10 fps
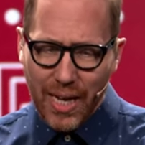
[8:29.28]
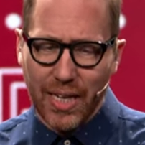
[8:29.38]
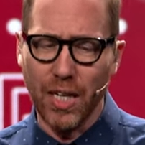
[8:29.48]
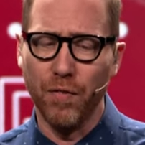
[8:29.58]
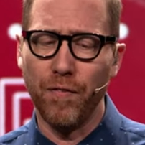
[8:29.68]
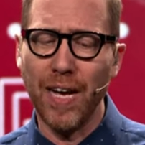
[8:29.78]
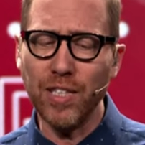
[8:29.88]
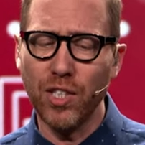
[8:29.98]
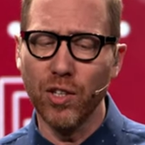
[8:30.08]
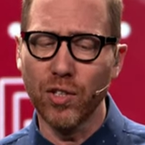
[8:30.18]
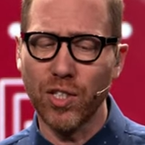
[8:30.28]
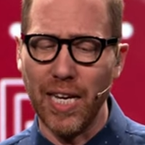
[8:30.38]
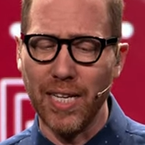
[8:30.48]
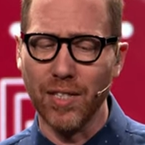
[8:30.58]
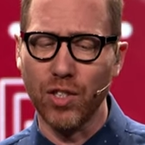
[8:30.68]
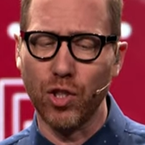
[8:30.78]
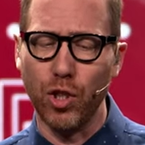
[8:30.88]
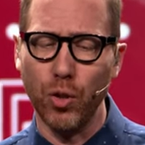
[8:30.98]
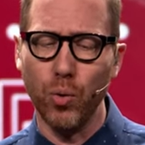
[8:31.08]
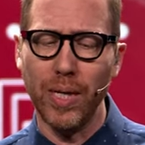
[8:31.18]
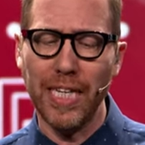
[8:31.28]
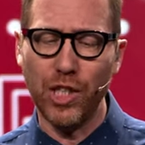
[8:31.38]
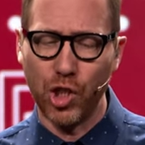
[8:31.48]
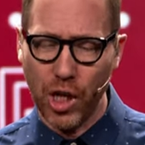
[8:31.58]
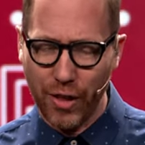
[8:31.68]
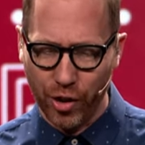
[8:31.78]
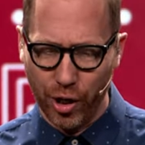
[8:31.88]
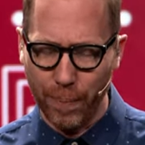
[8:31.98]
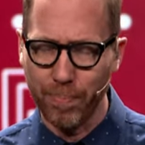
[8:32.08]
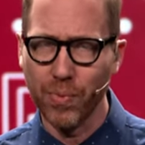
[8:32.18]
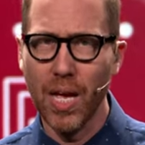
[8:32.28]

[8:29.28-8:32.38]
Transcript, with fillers: confess your sins to each other